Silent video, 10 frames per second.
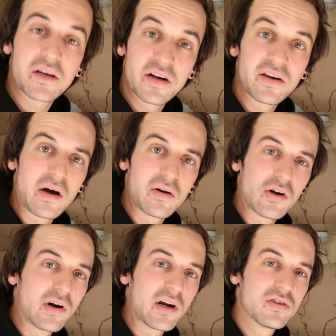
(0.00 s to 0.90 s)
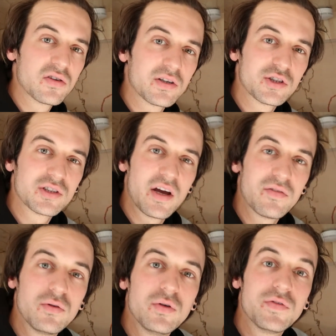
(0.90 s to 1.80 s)
I cut it out already, so I just
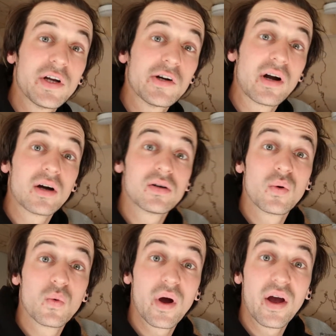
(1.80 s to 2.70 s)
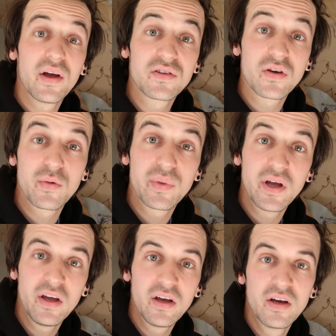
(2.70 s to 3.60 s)
have to figure out where it's gonna
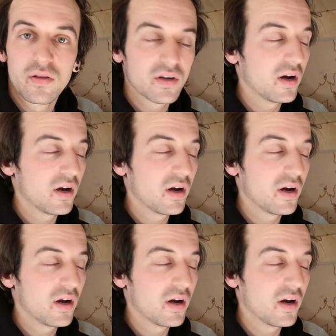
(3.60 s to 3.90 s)
be on the